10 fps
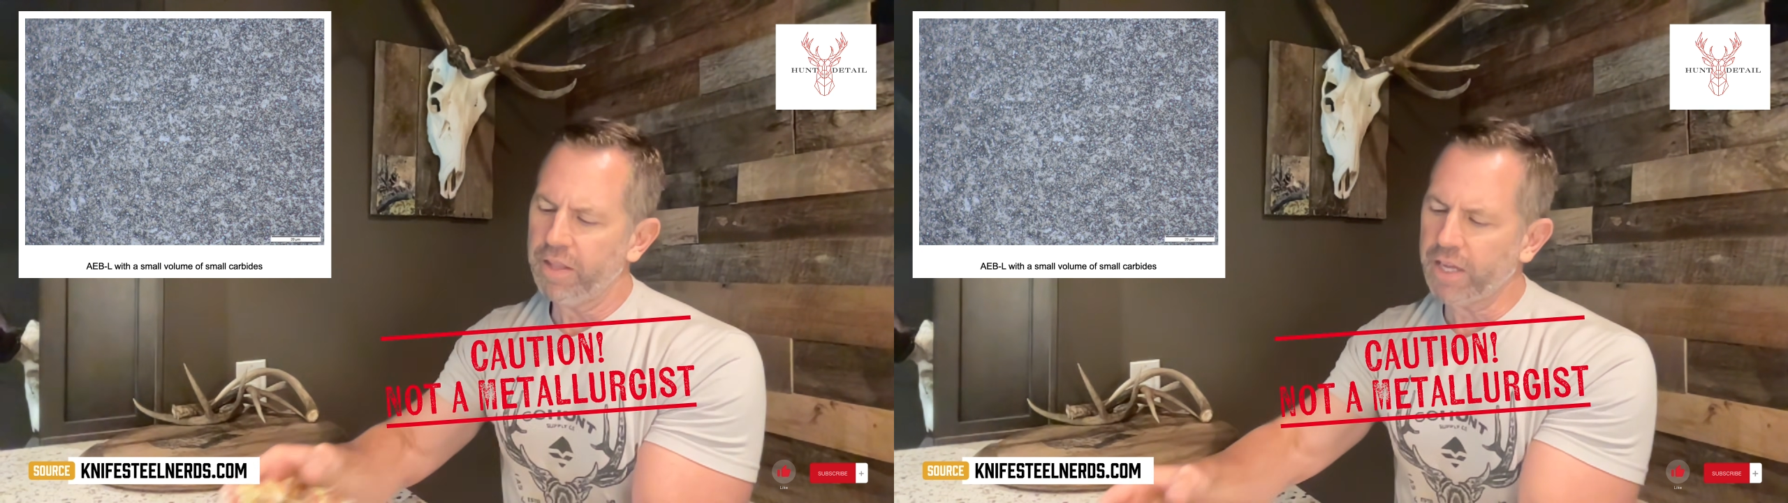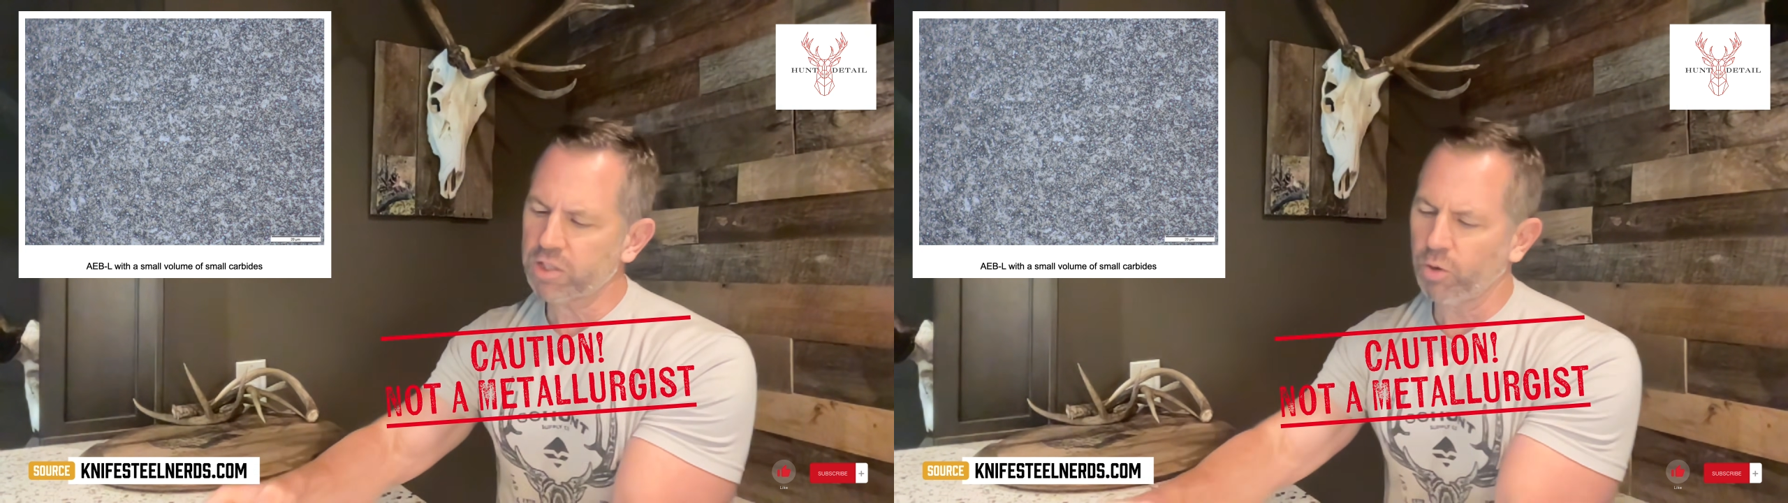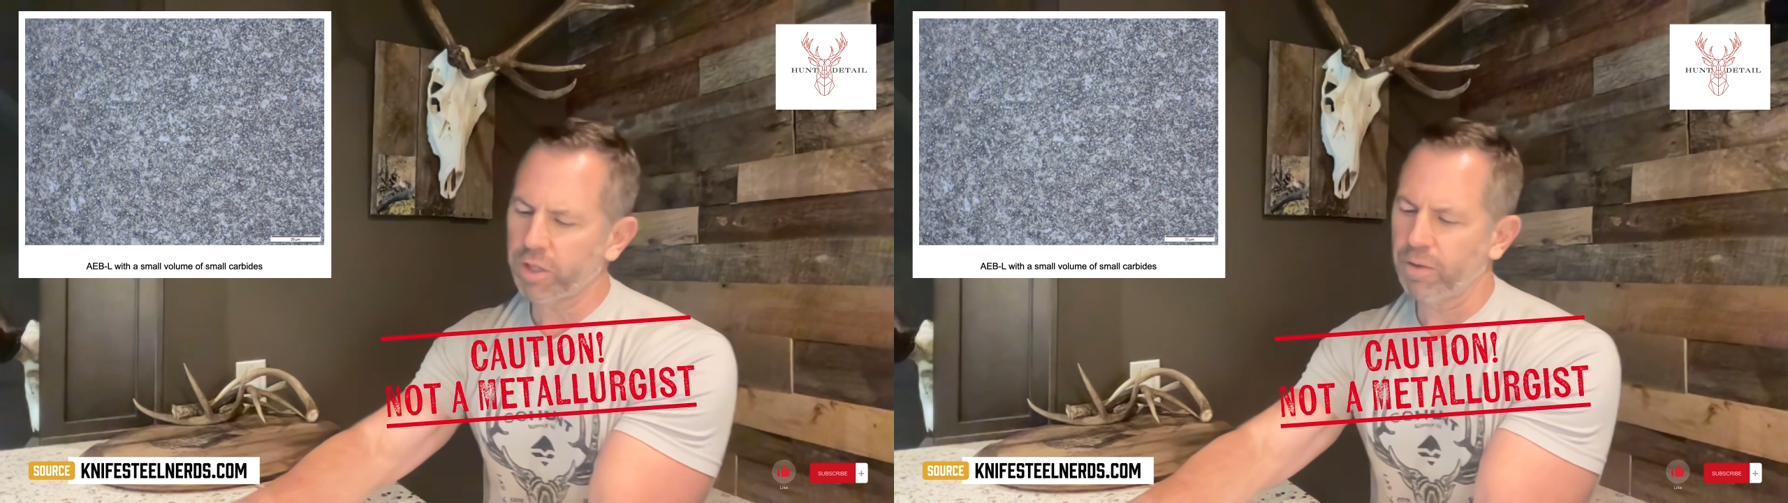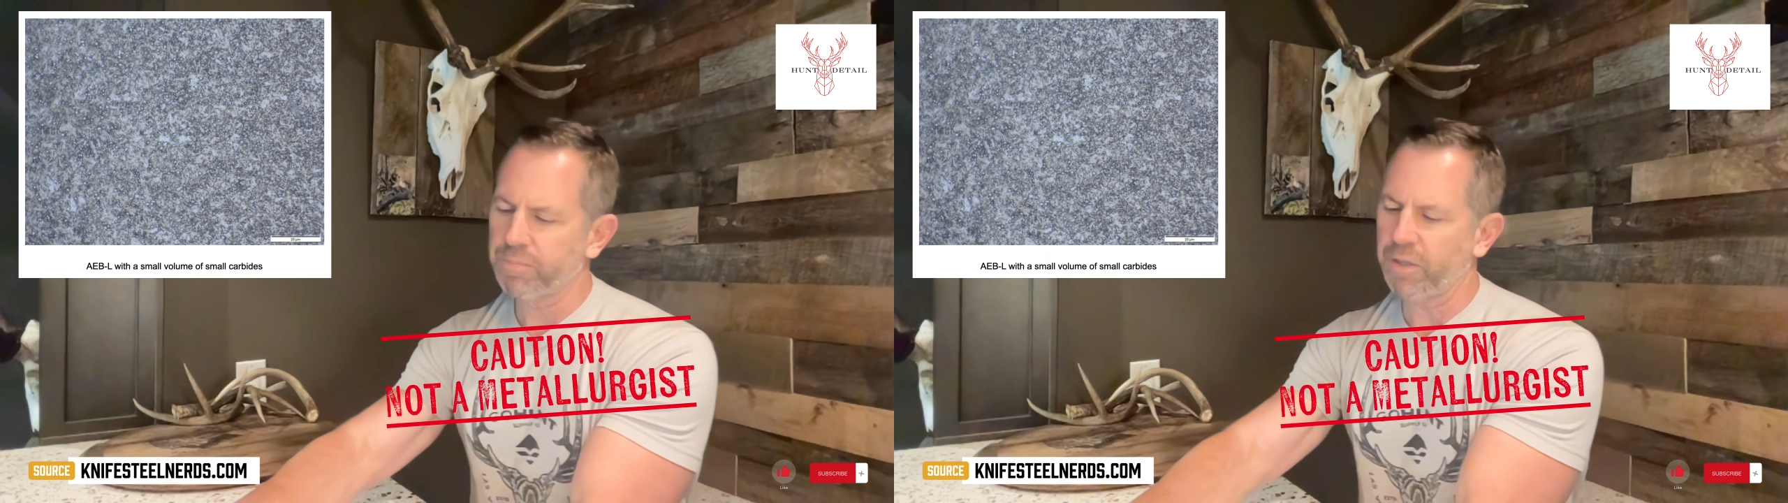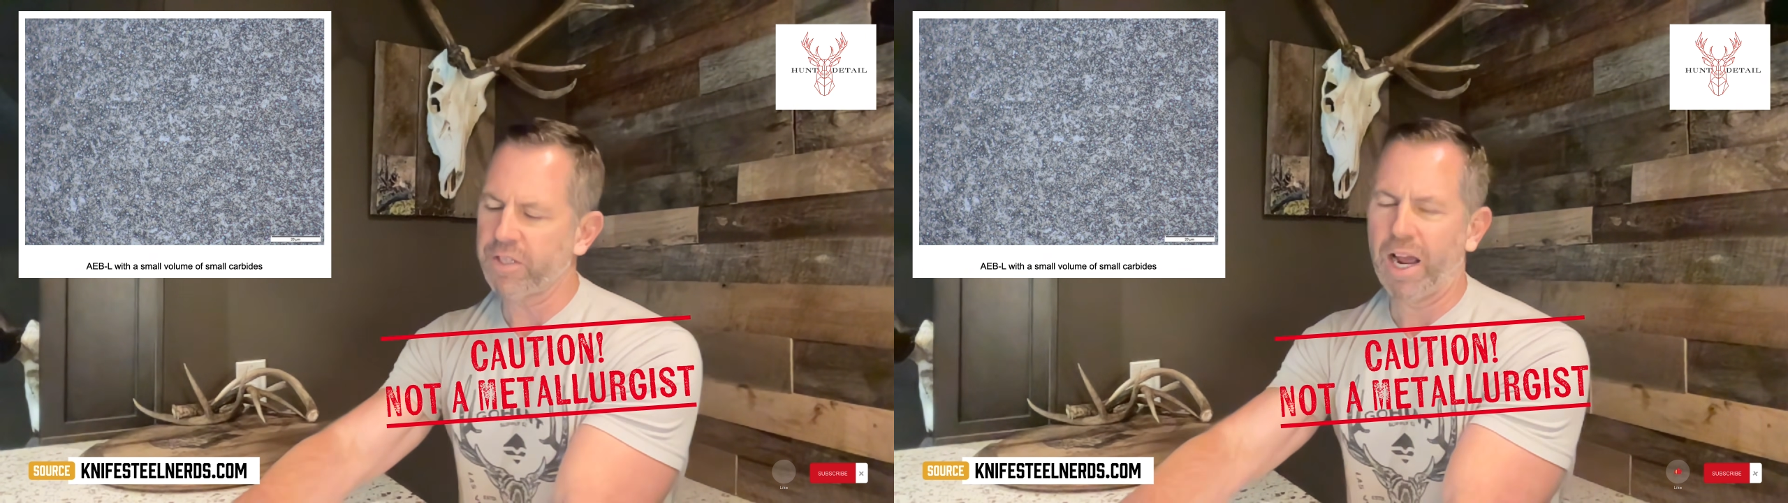that's one
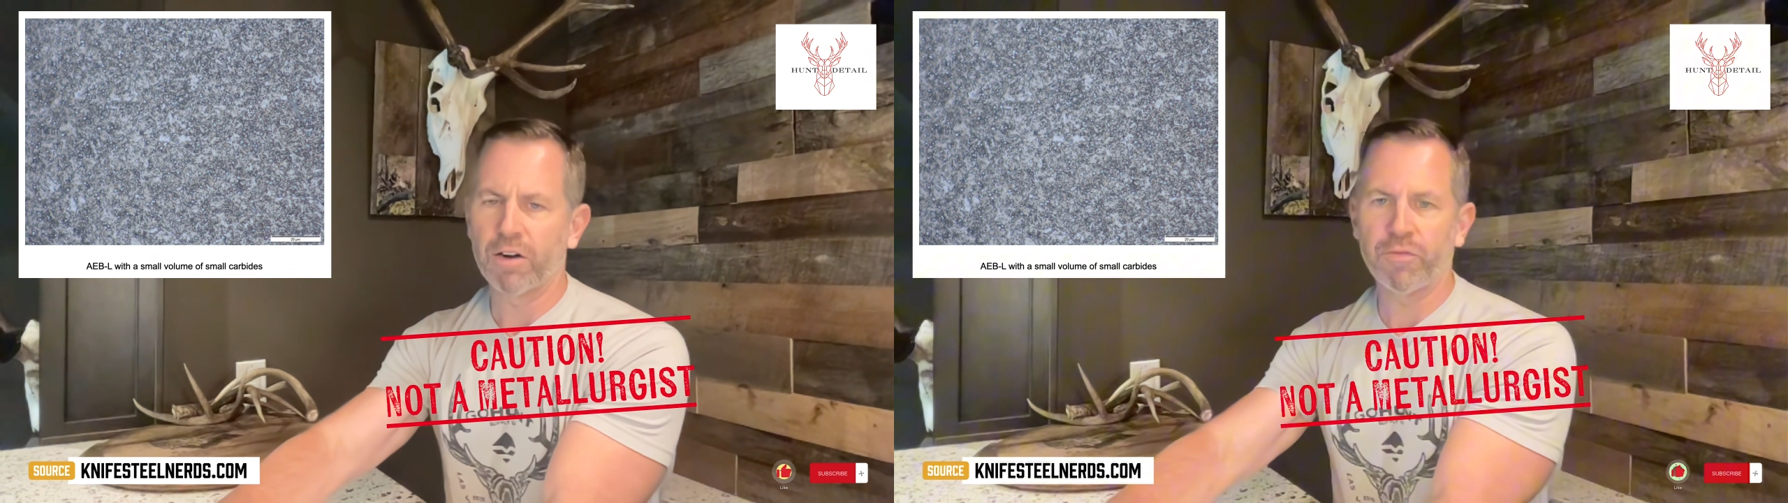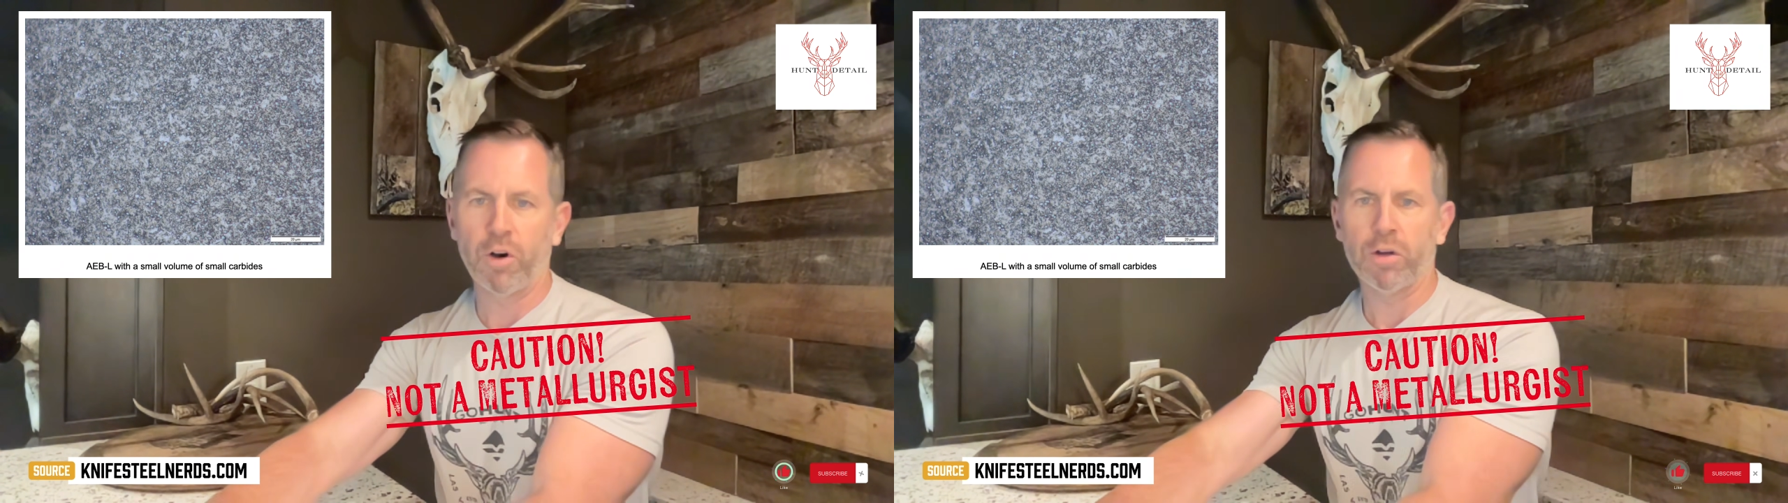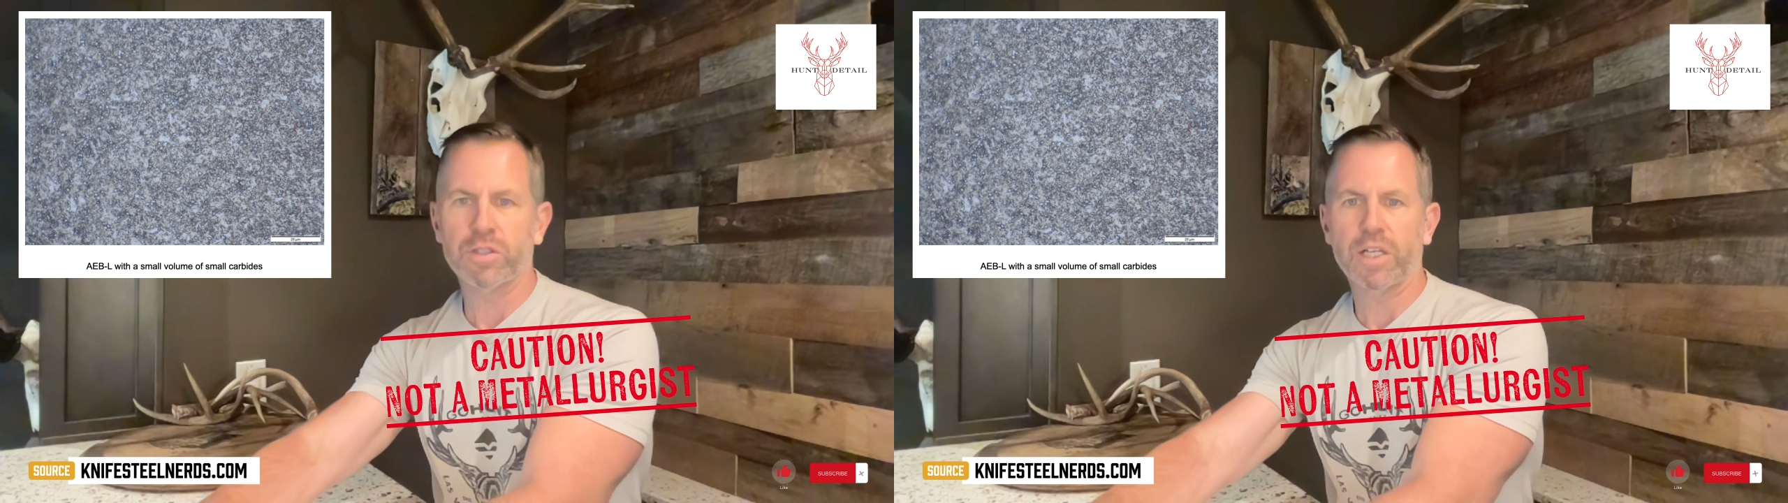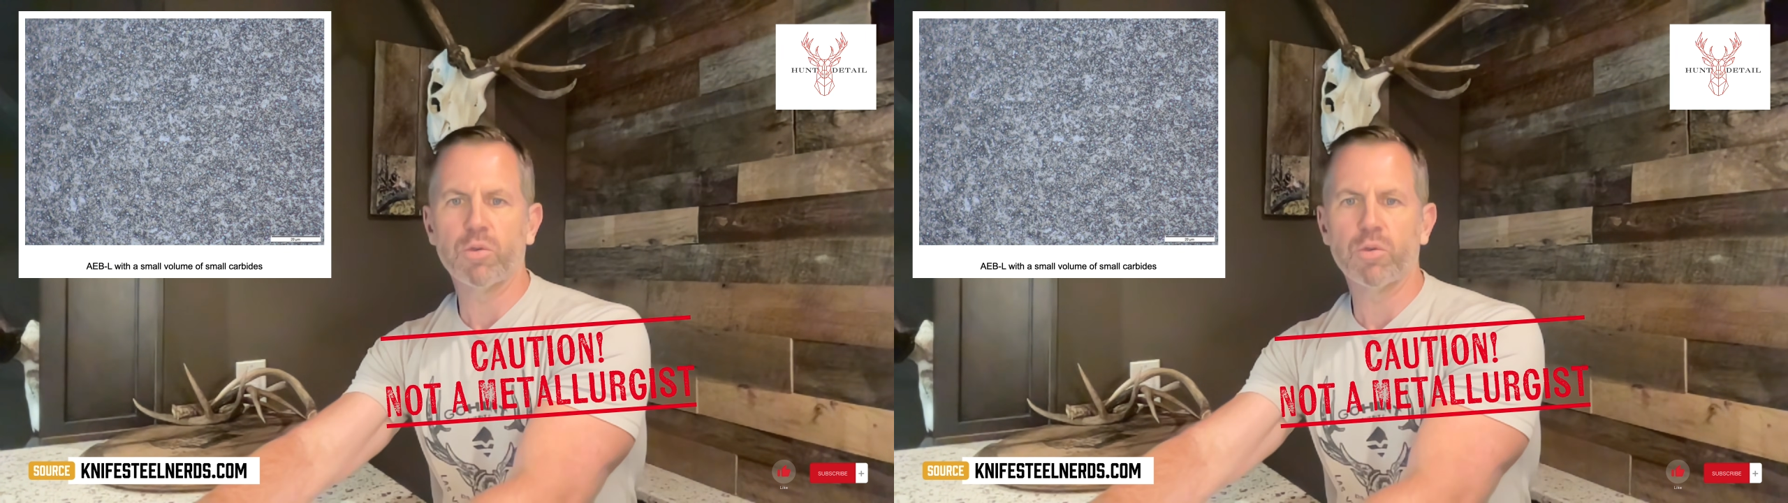of the downfalls.